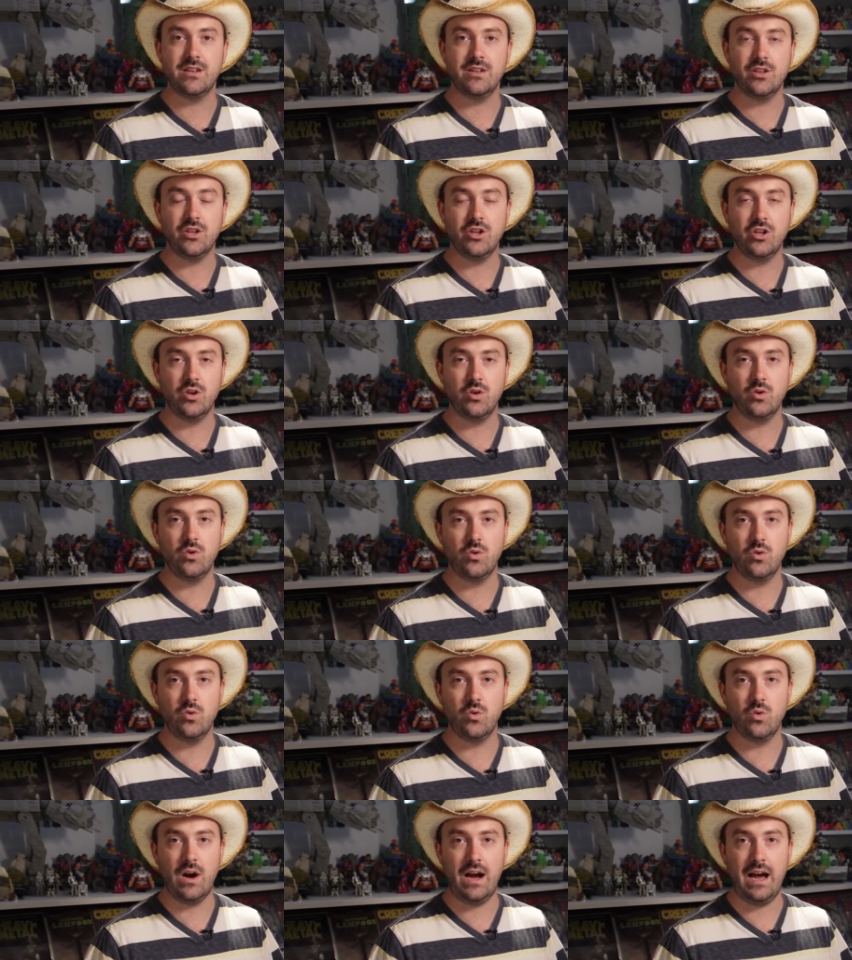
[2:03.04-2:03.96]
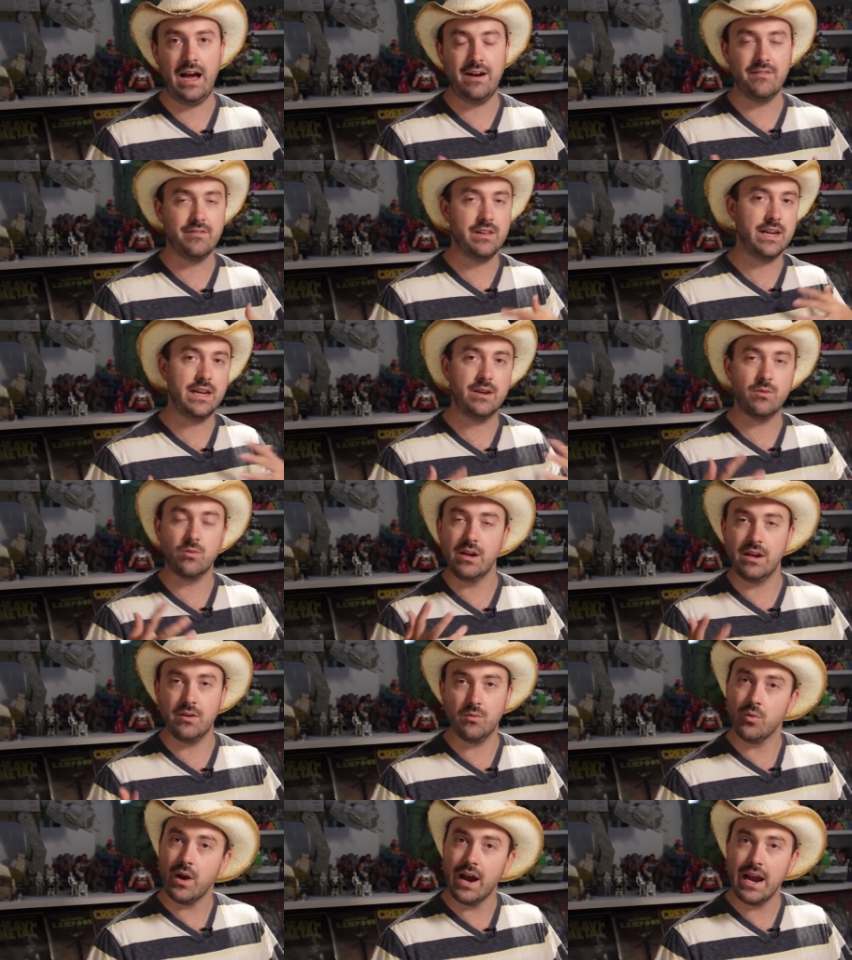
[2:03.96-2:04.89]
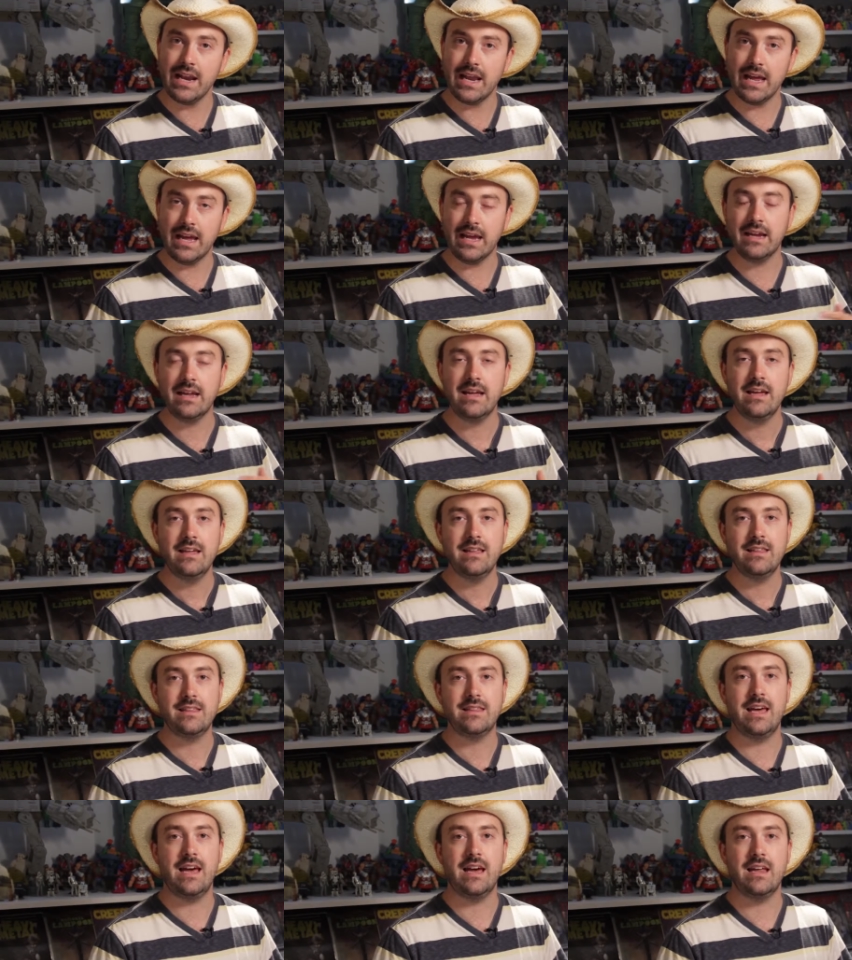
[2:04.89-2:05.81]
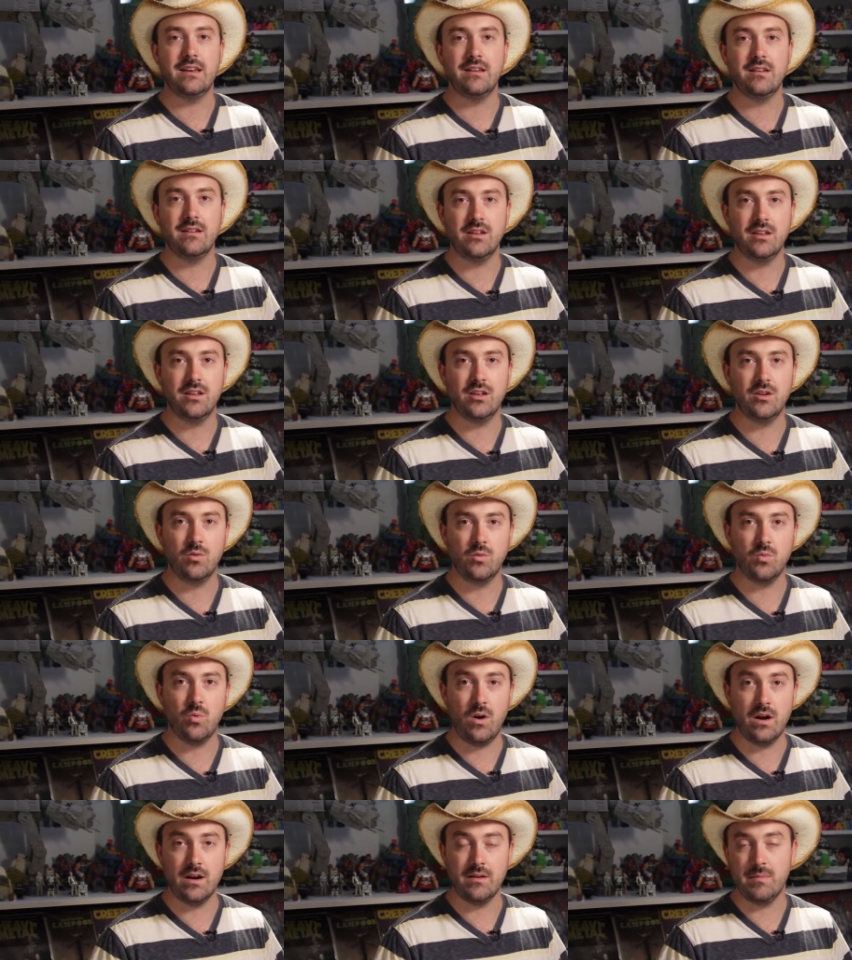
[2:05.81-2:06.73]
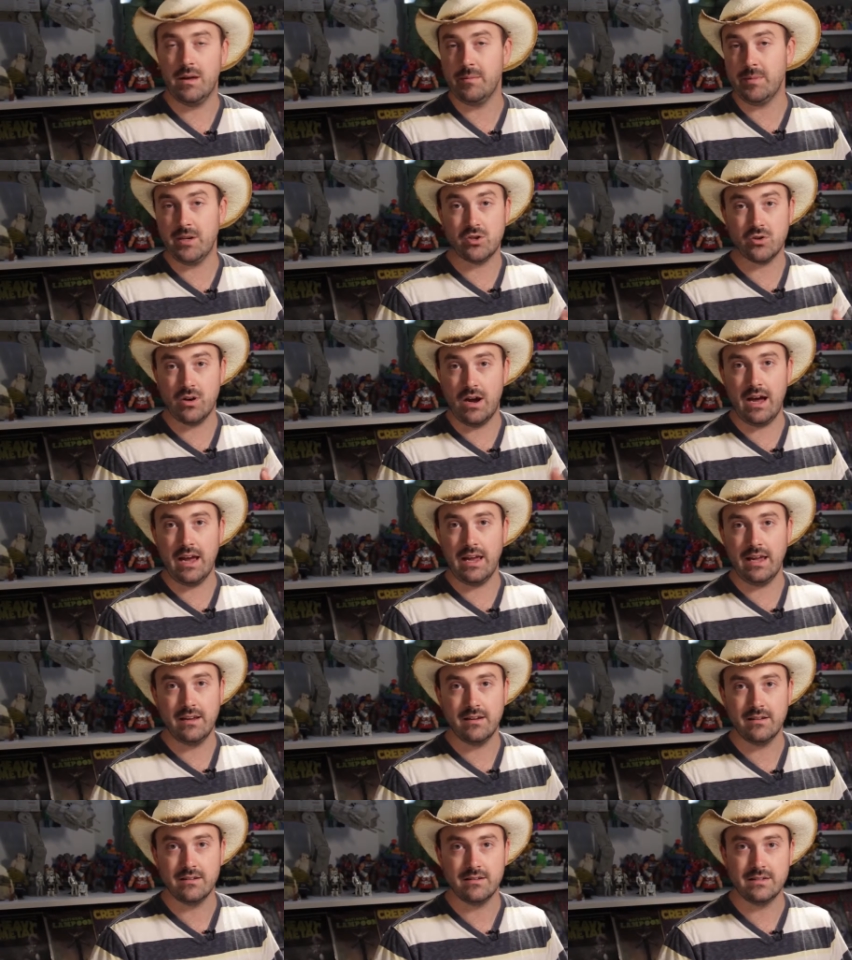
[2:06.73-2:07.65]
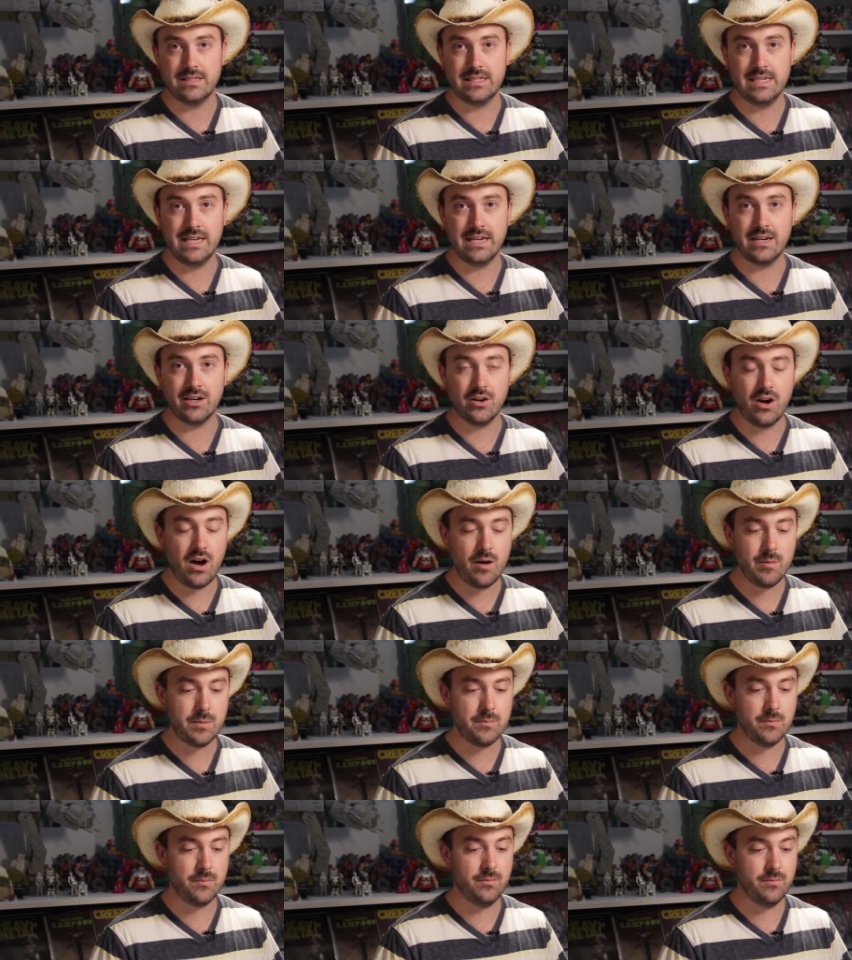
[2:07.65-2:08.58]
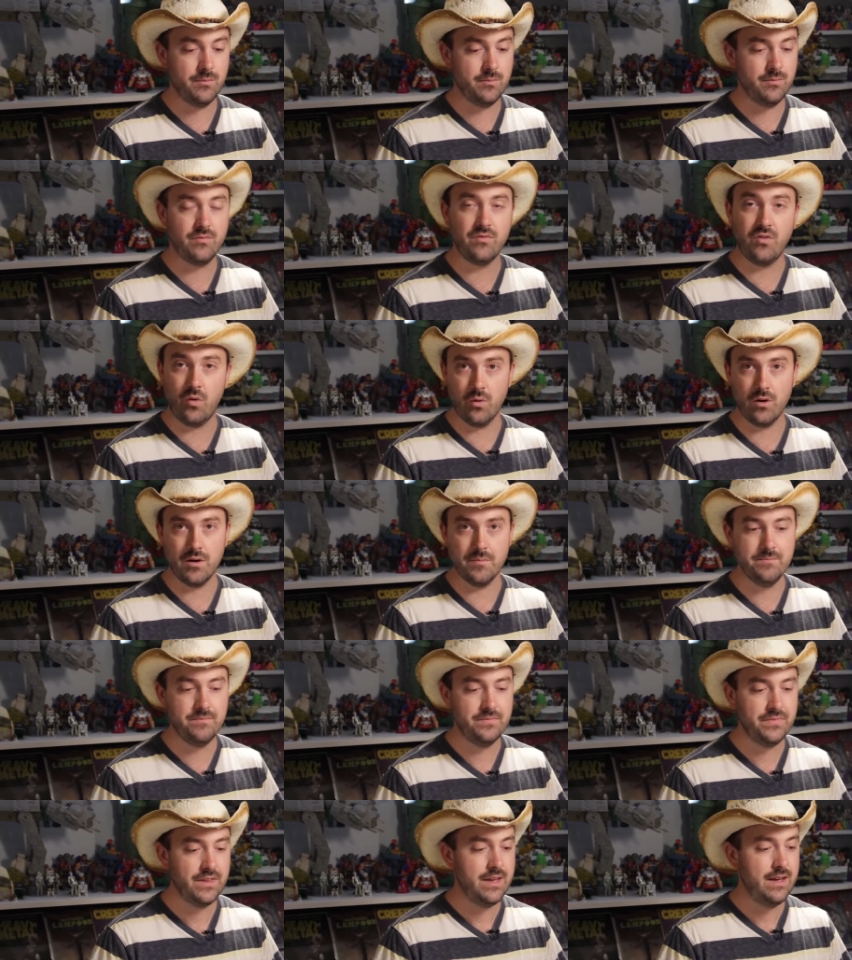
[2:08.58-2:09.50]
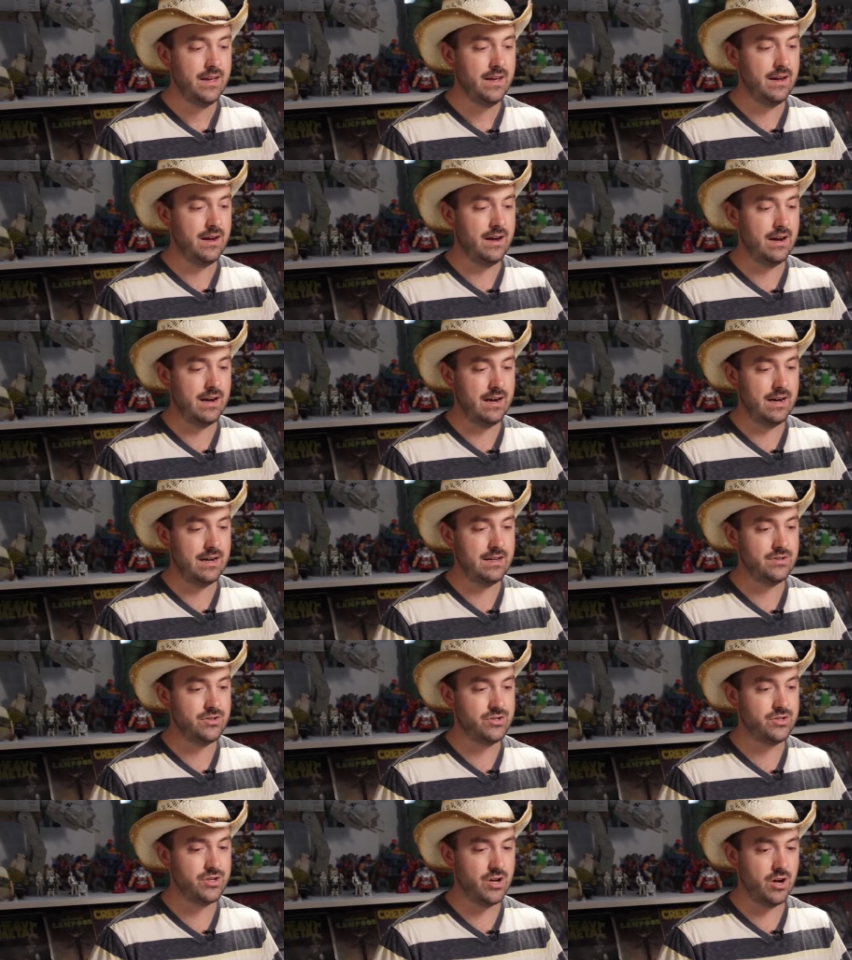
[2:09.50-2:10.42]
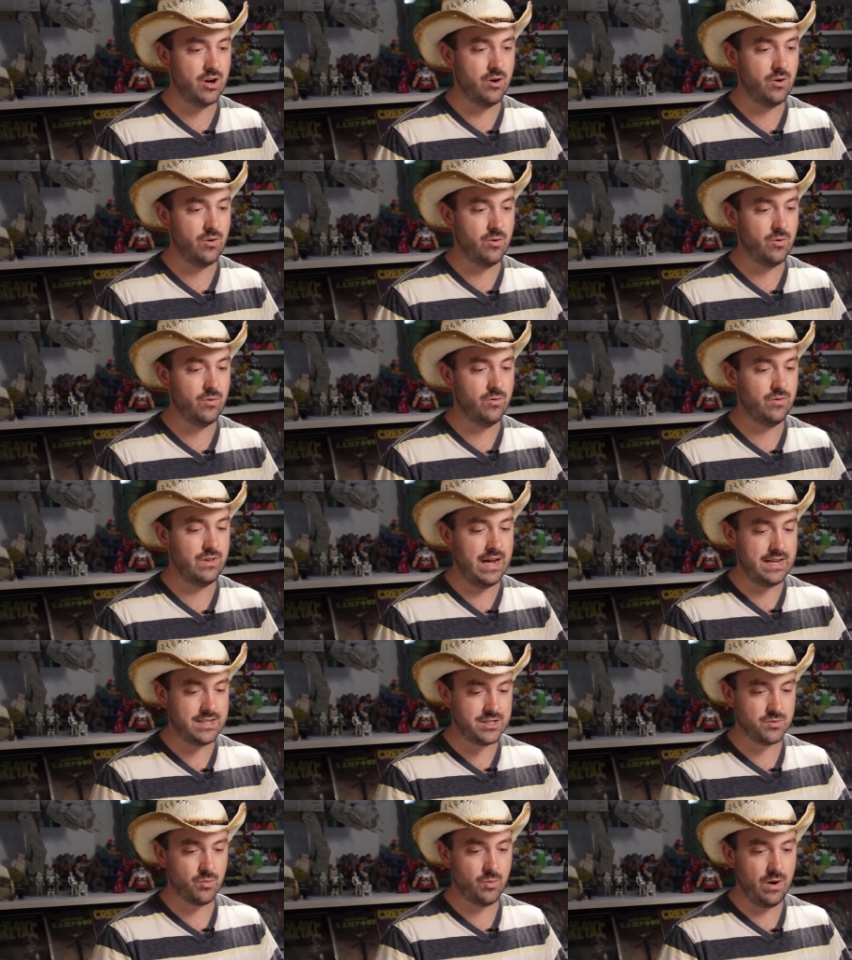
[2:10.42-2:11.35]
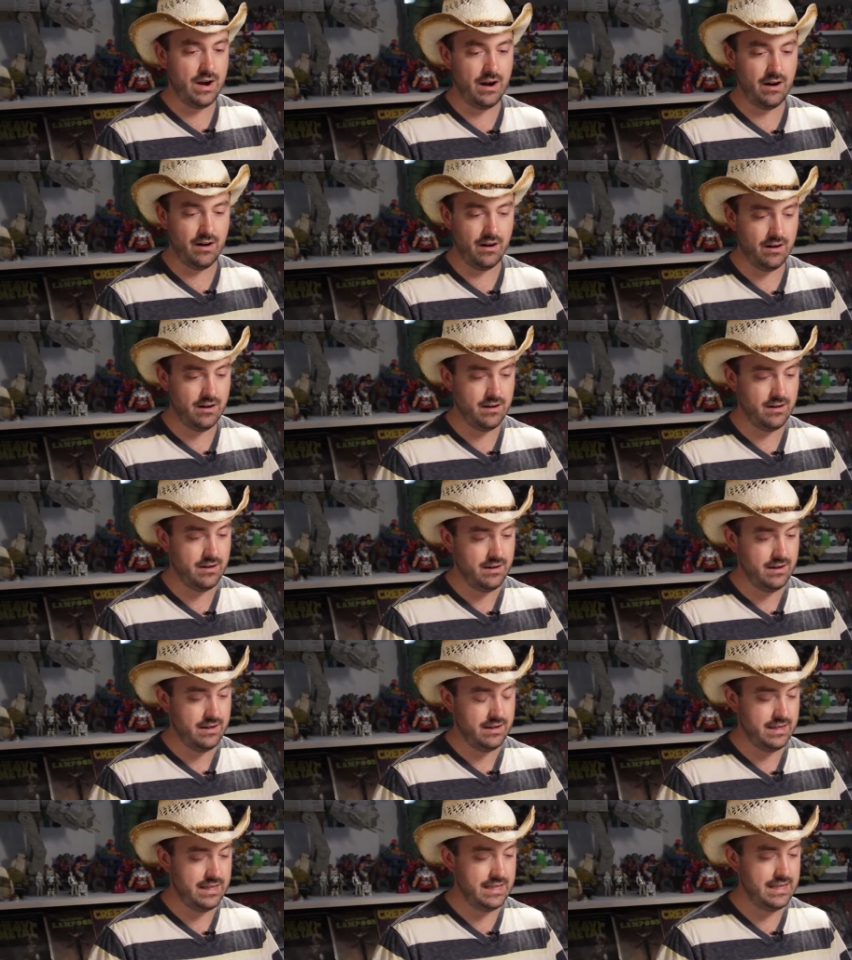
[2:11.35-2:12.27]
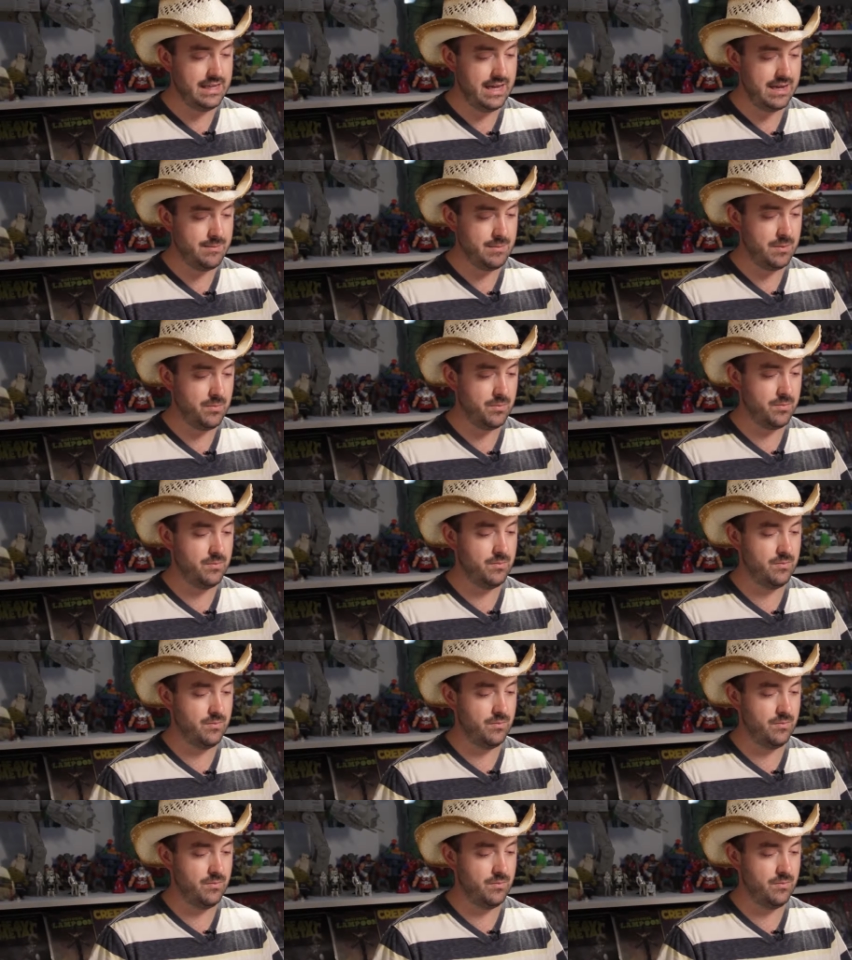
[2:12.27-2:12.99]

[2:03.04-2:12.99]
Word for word: you have like in writing that you'd want to maybe try seeing in a comic form?" Uh, so that's where he came up.